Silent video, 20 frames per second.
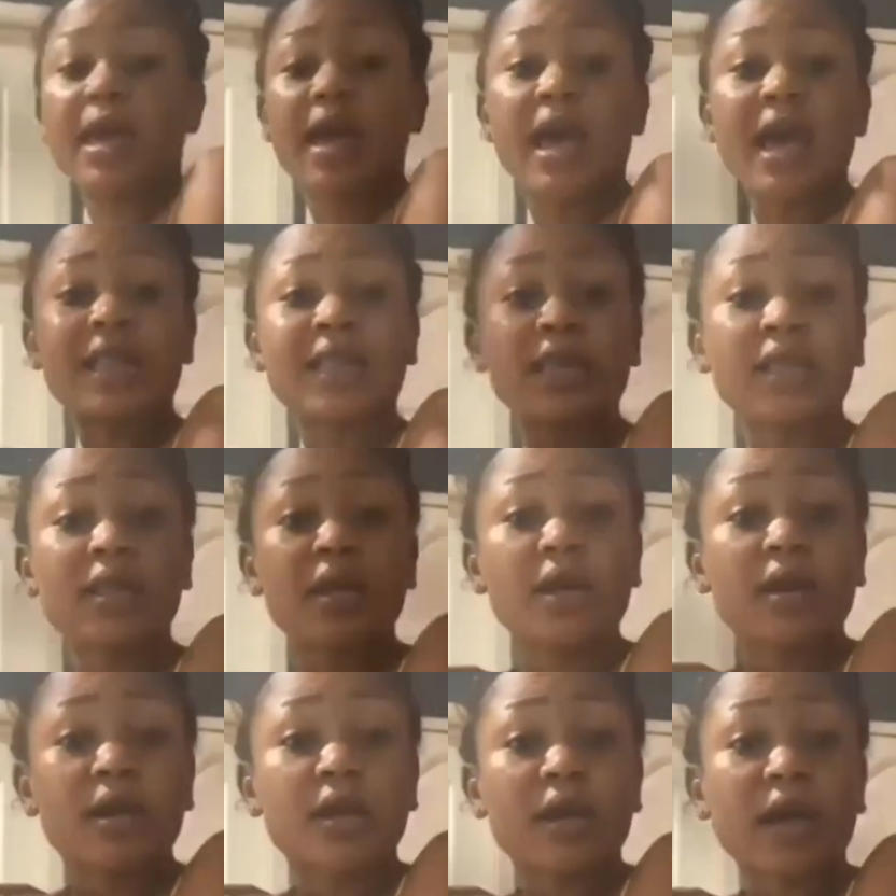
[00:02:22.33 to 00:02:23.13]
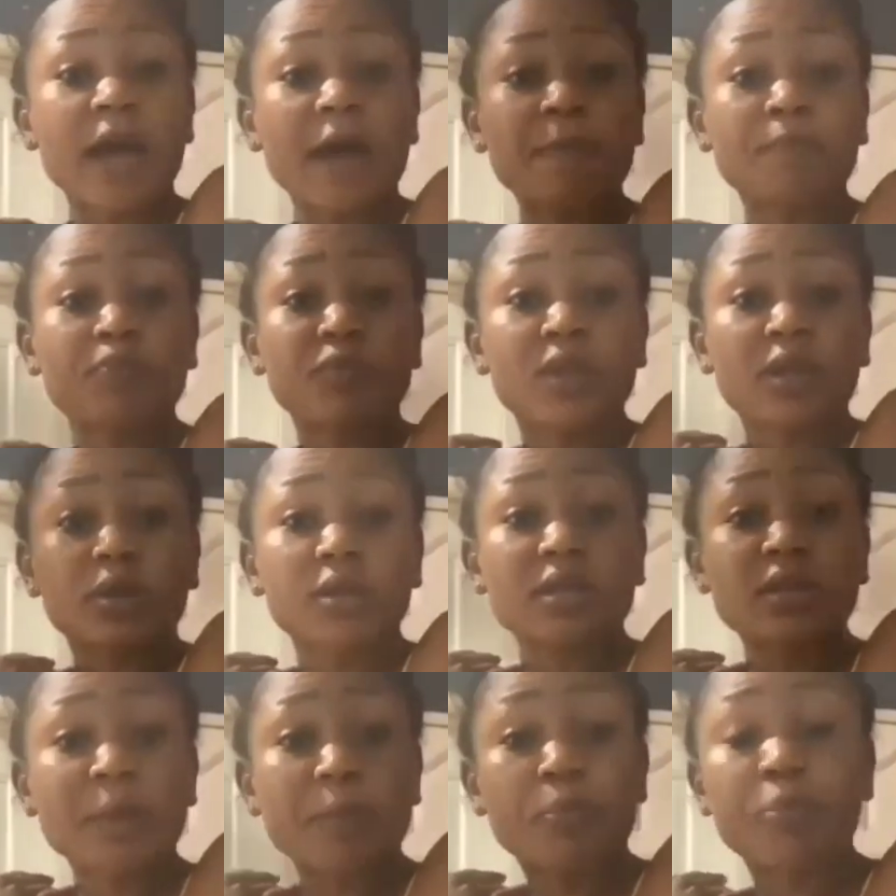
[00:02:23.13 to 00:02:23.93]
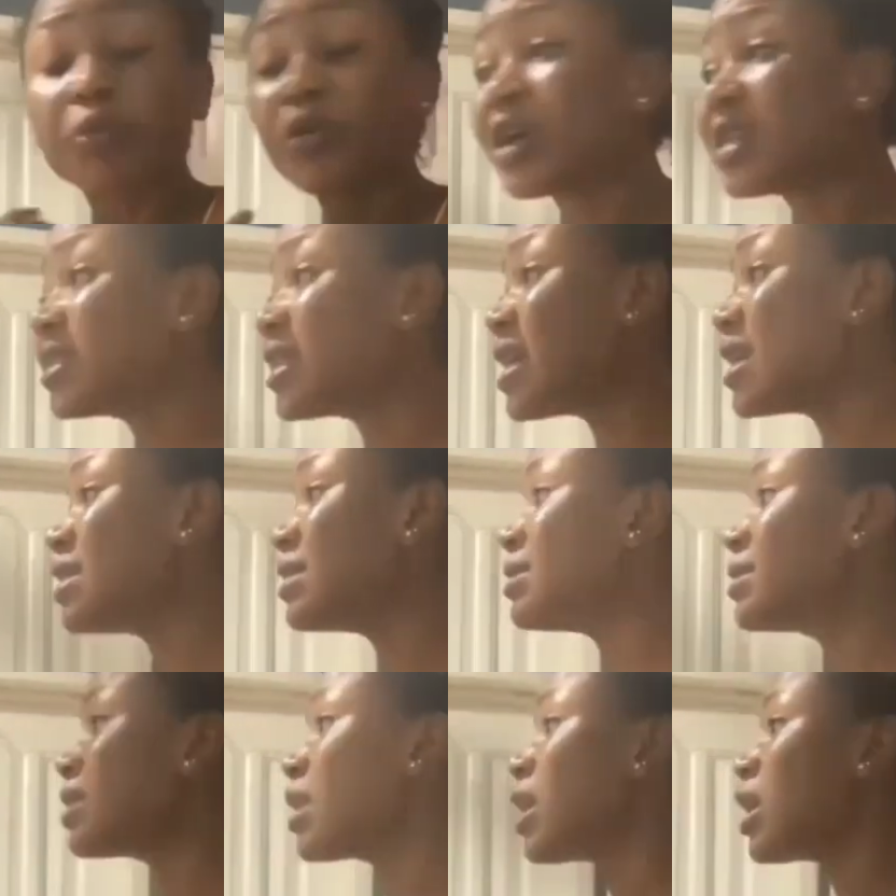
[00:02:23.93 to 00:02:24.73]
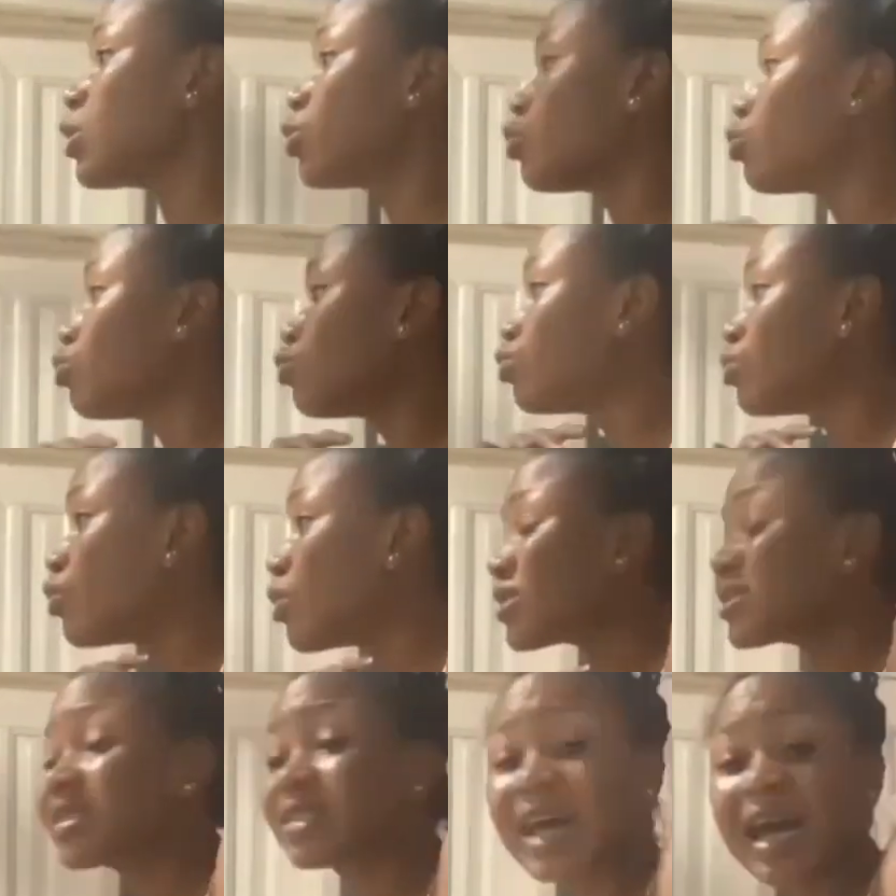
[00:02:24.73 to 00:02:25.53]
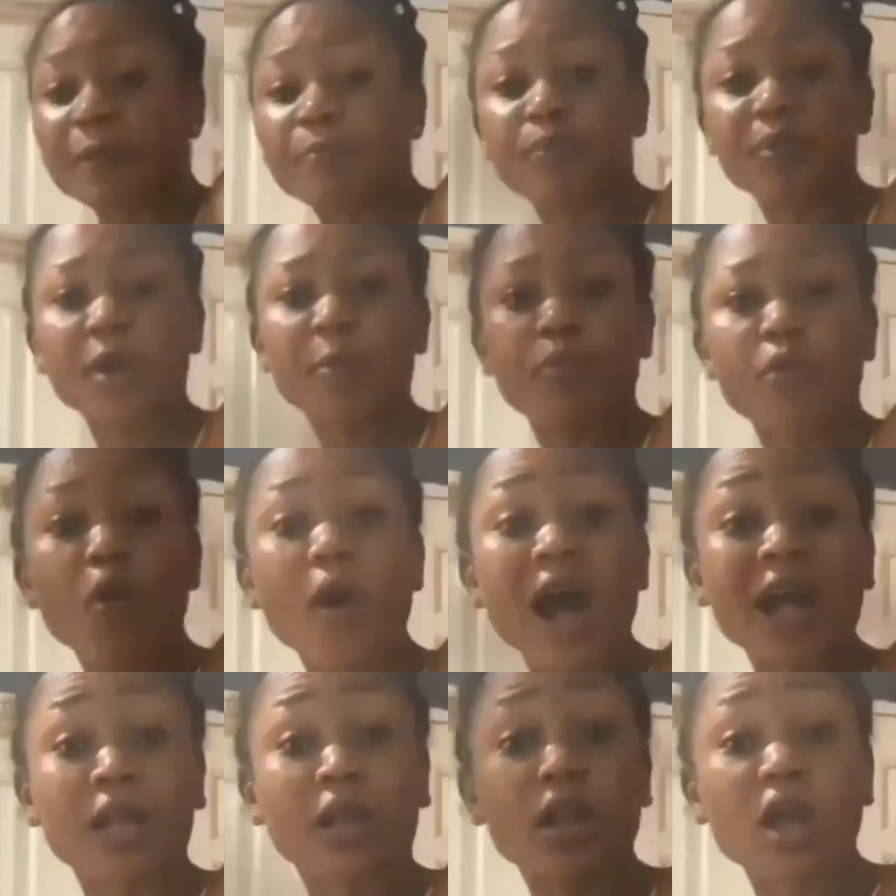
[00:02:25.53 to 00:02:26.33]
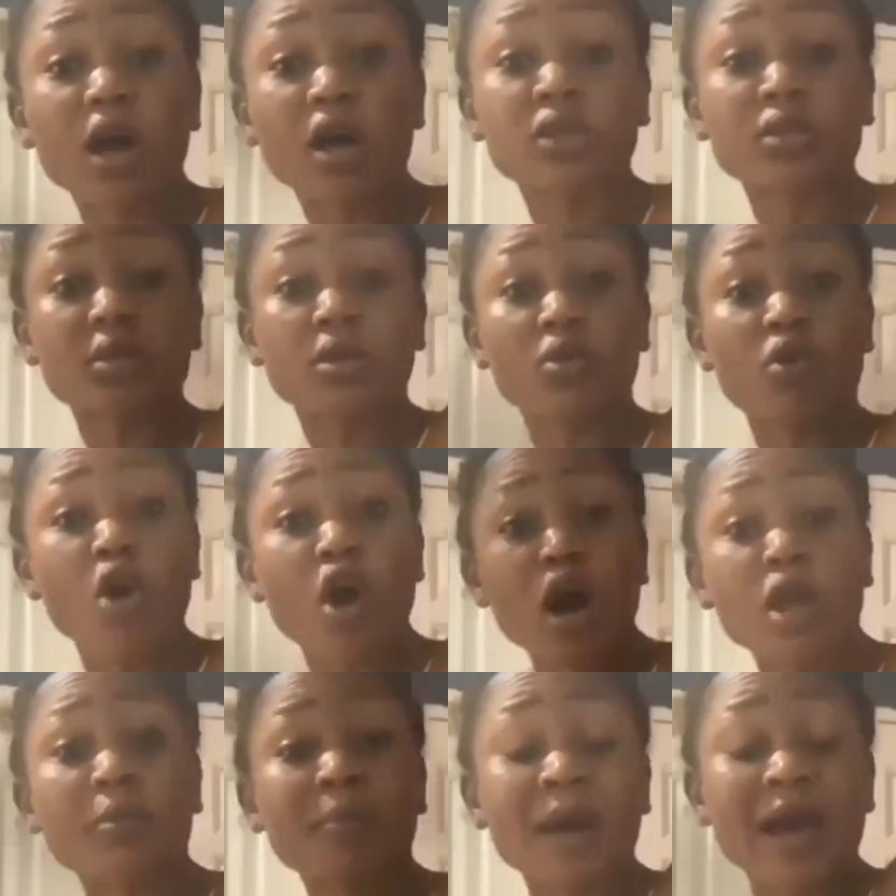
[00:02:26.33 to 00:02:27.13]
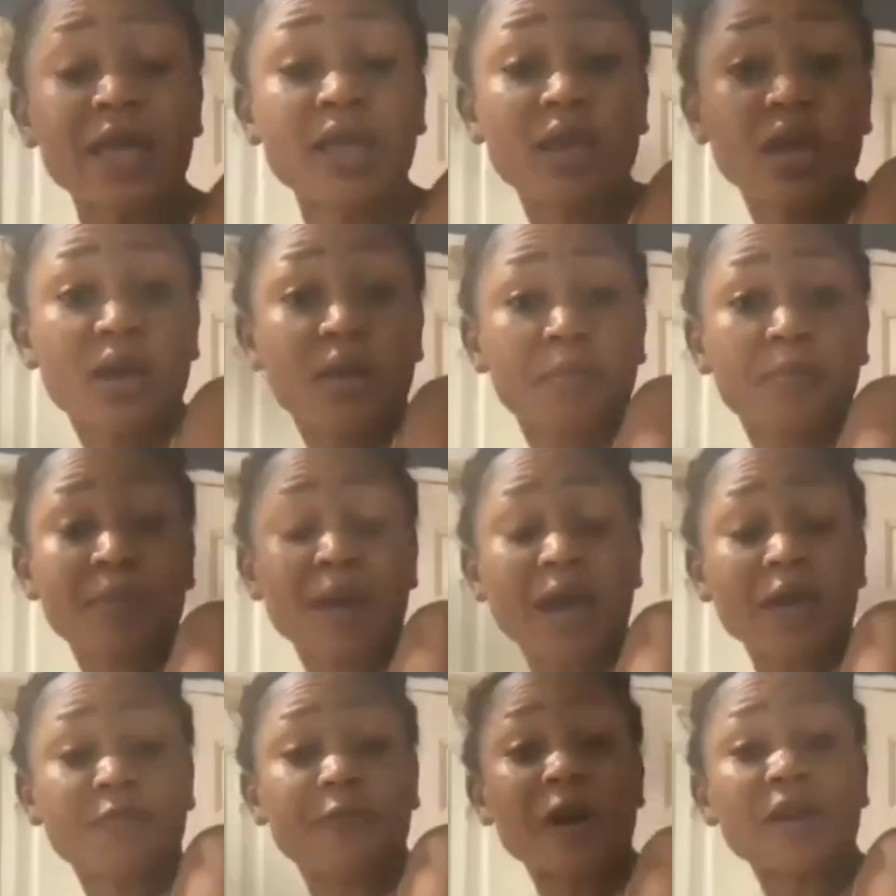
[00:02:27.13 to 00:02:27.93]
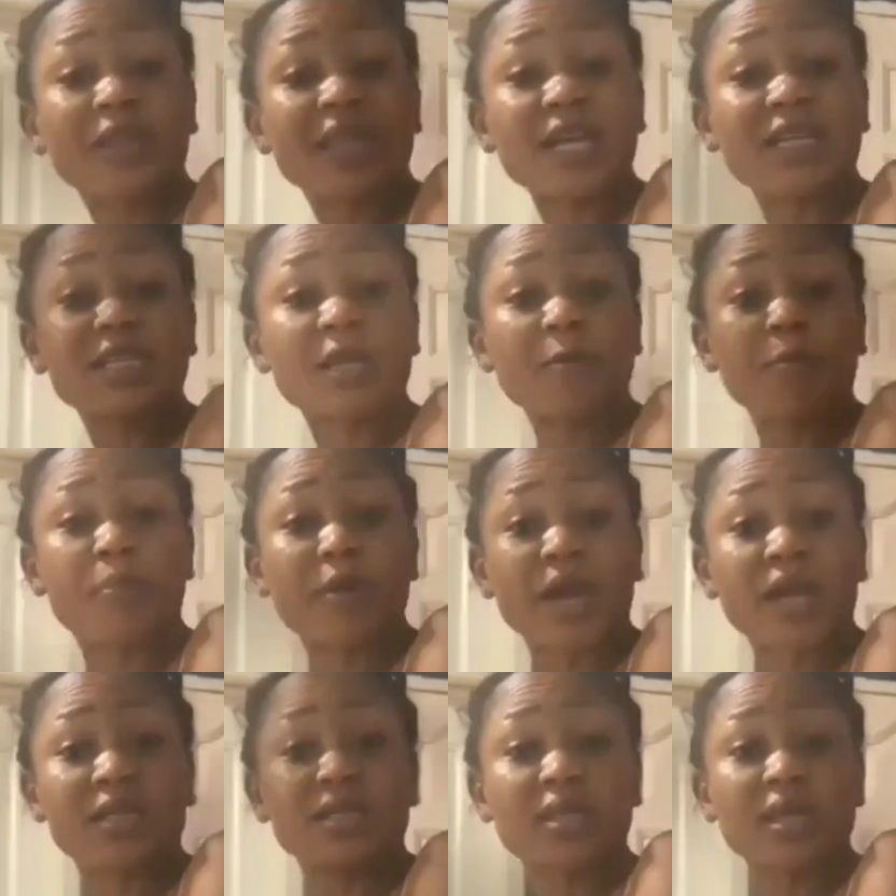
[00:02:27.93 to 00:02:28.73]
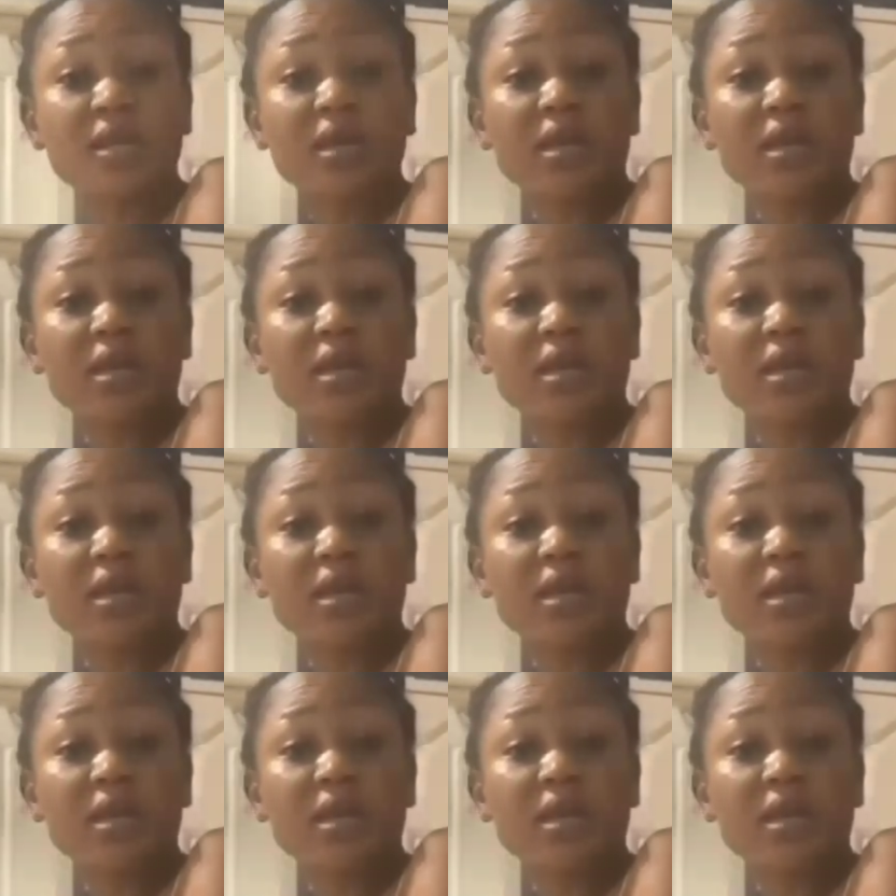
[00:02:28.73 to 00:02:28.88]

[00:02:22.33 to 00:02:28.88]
and um, the prisons, roadside people a lot. Go on my, my foundation page.